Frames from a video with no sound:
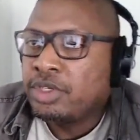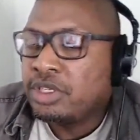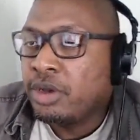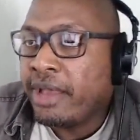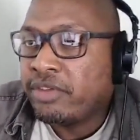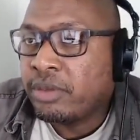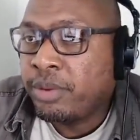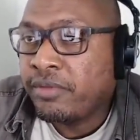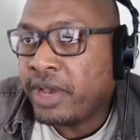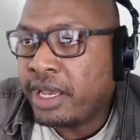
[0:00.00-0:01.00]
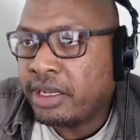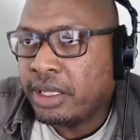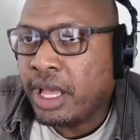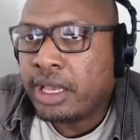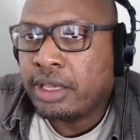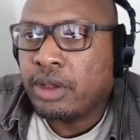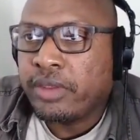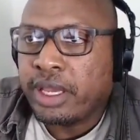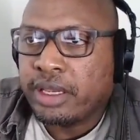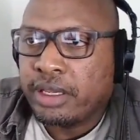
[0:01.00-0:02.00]
you still have to provide a lock and
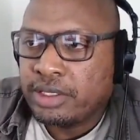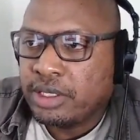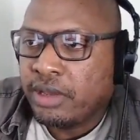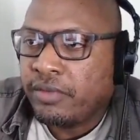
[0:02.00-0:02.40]
all that kind of stuff that